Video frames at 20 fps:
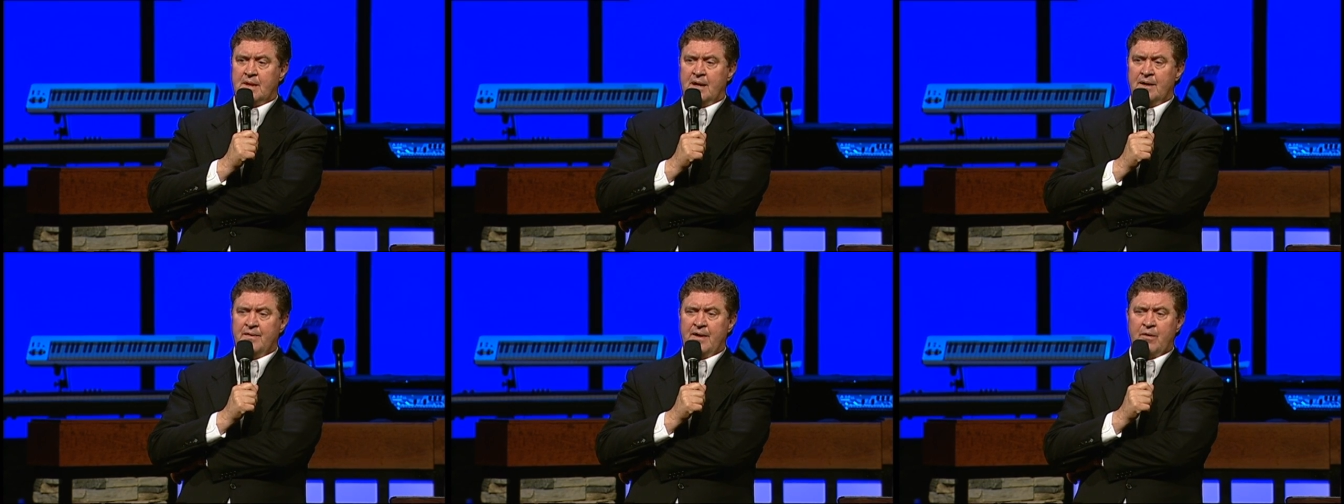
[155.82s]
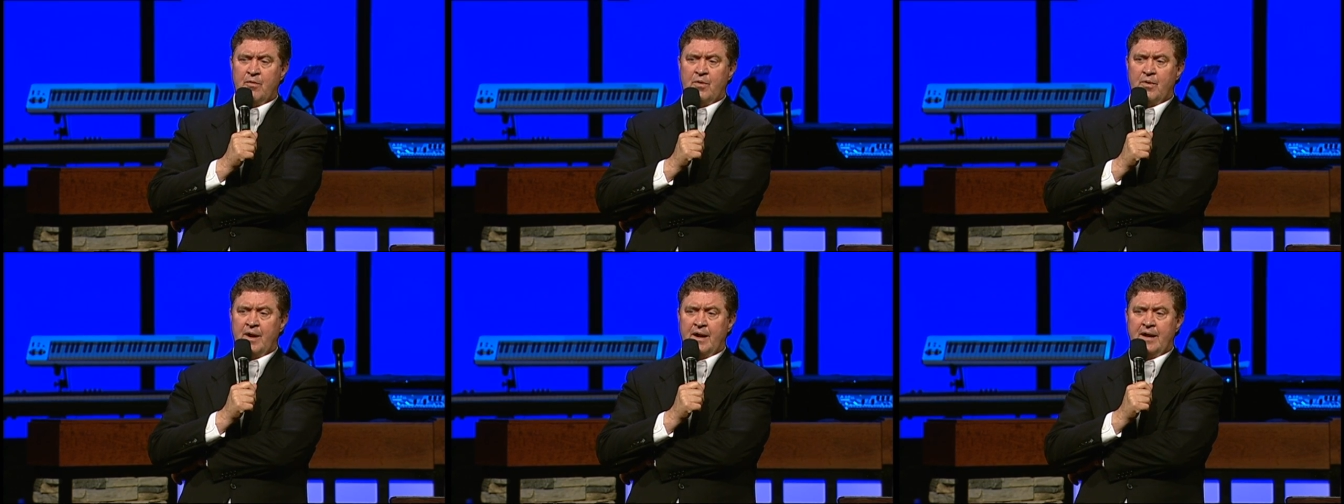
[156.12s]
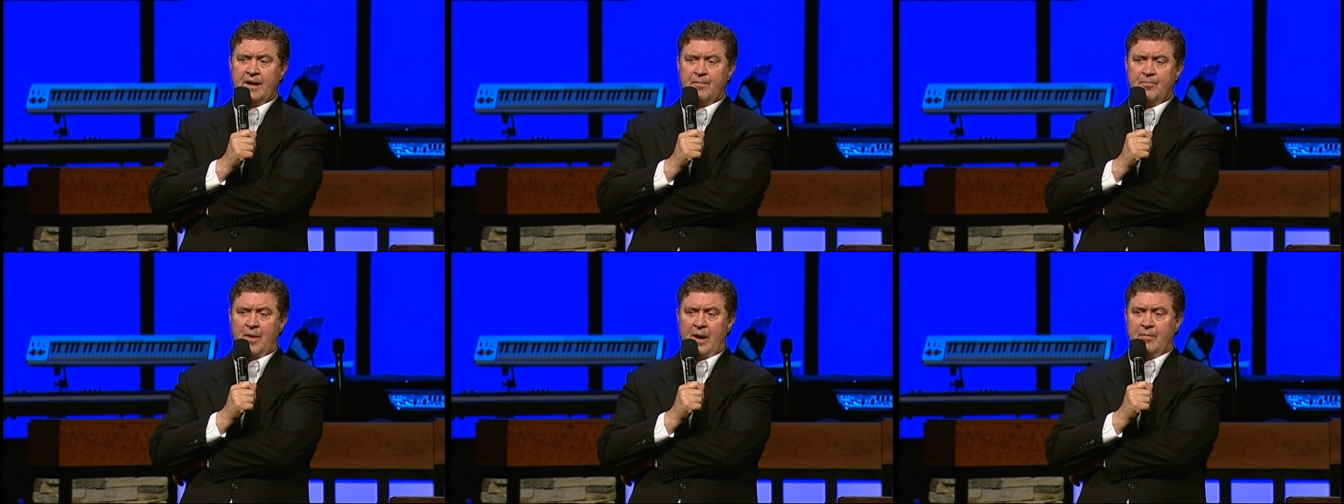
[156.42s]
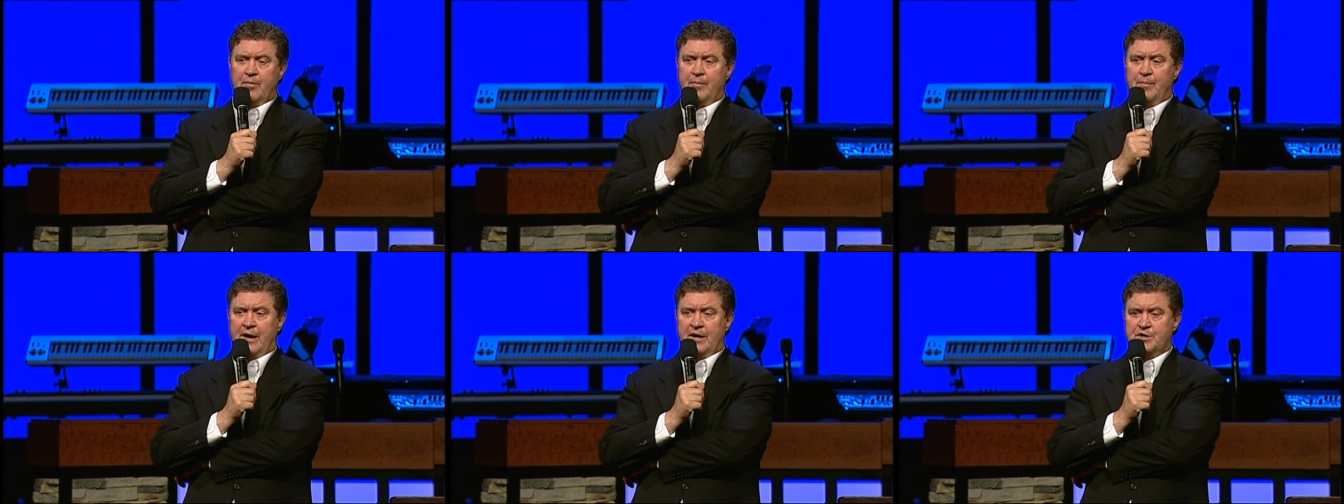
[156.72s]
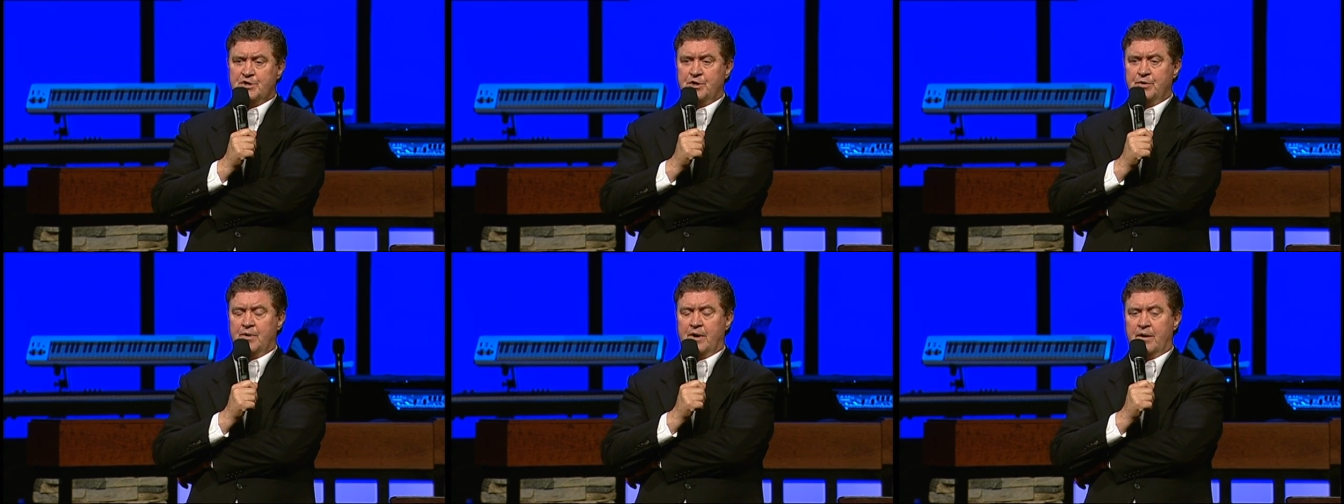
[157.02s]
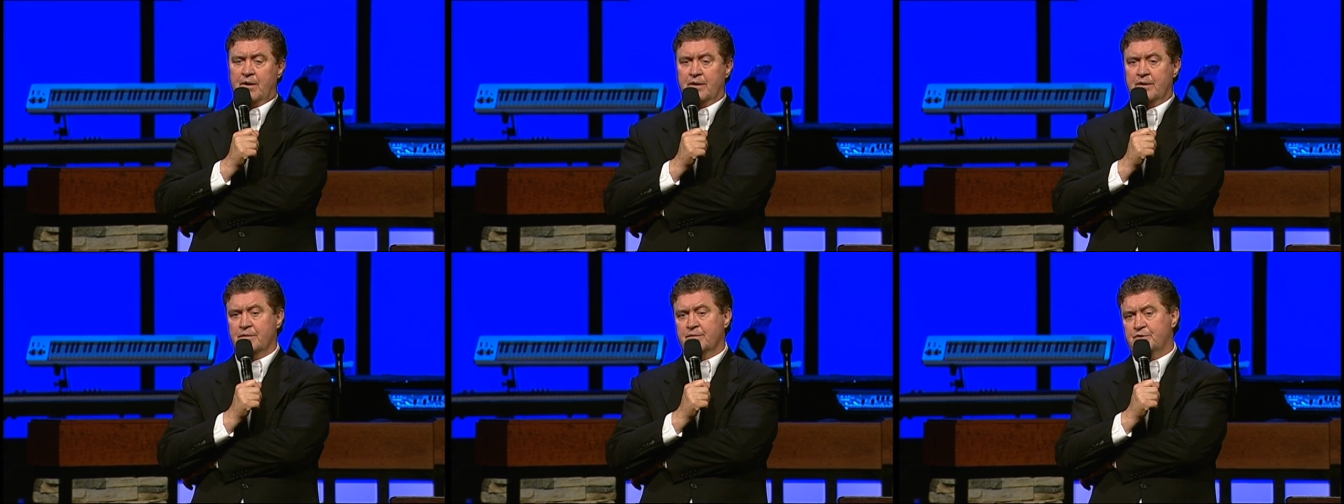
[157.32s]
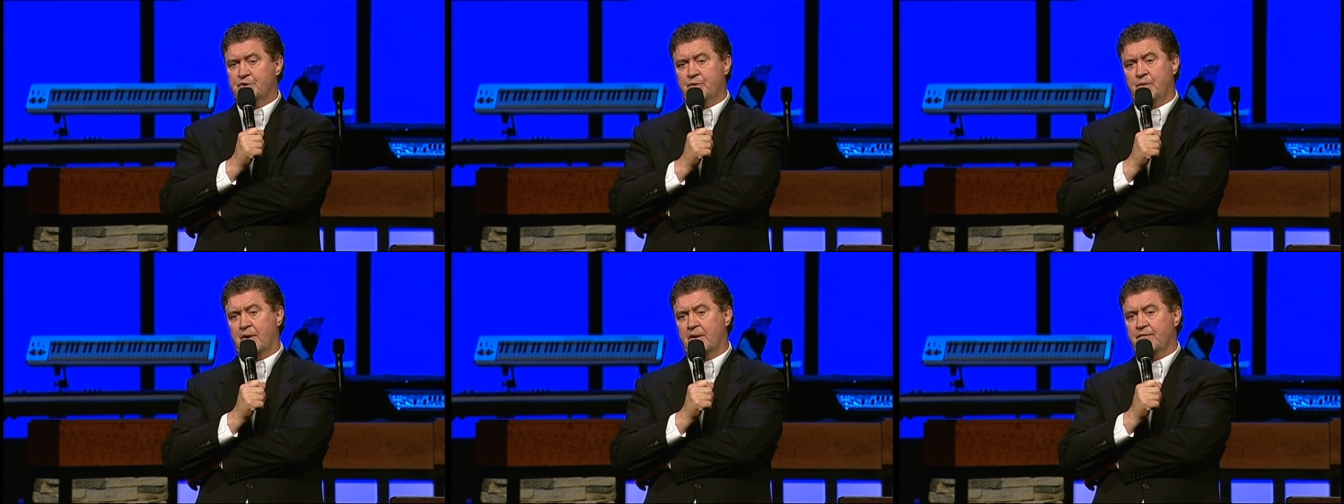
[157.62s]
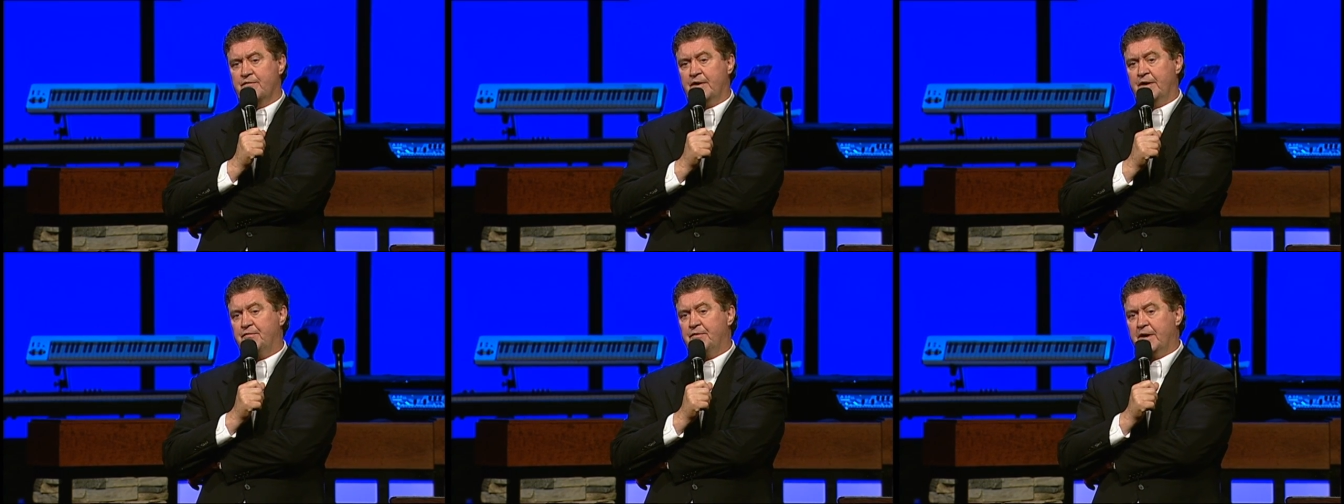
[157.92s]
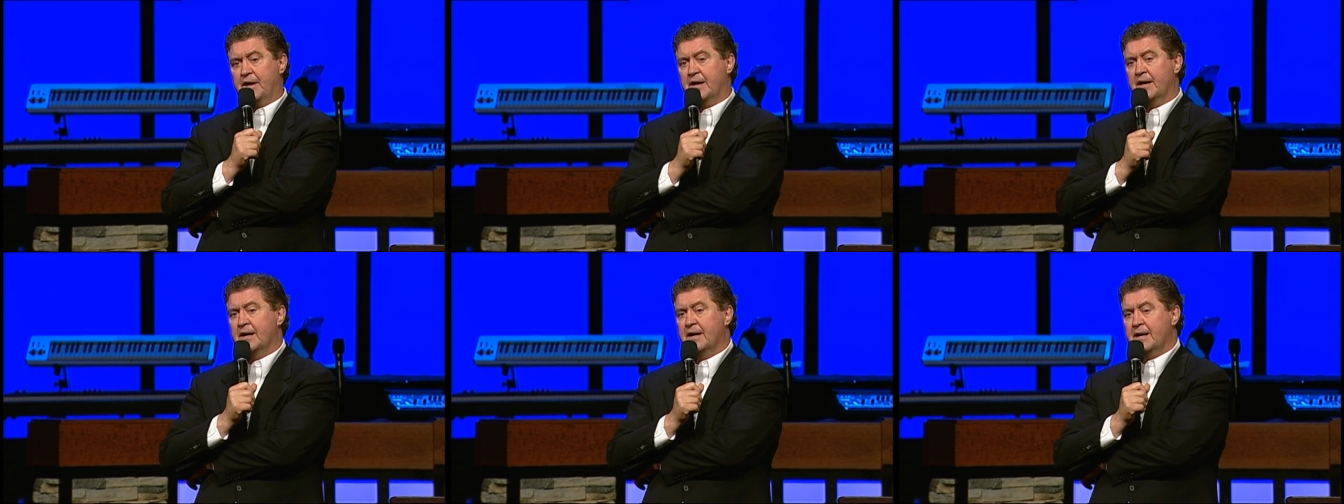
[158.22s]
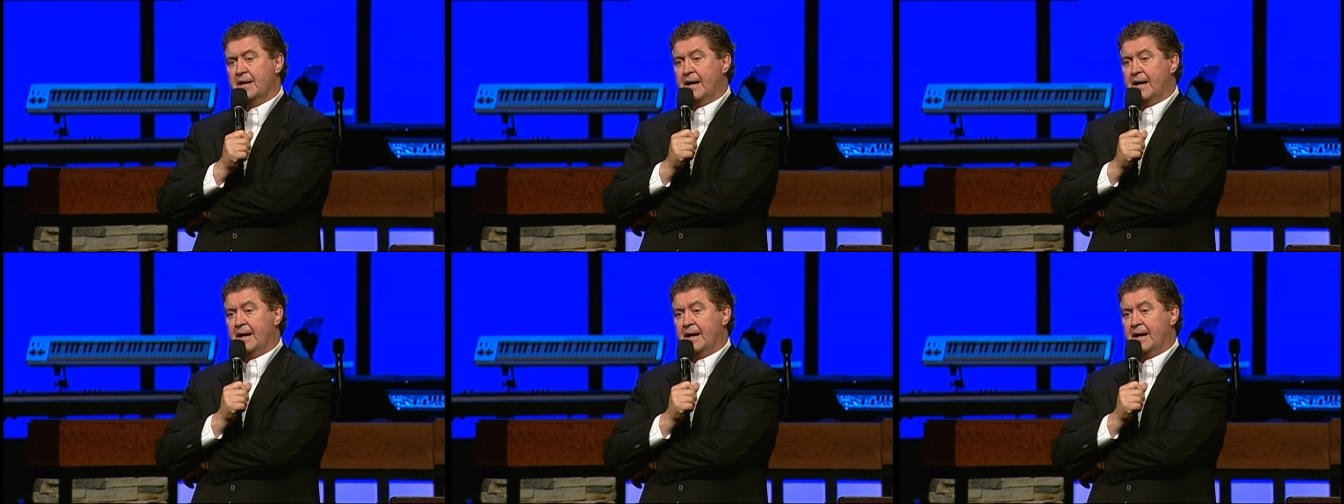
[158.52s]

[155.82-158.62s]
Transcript: they were running probably about 200, 250,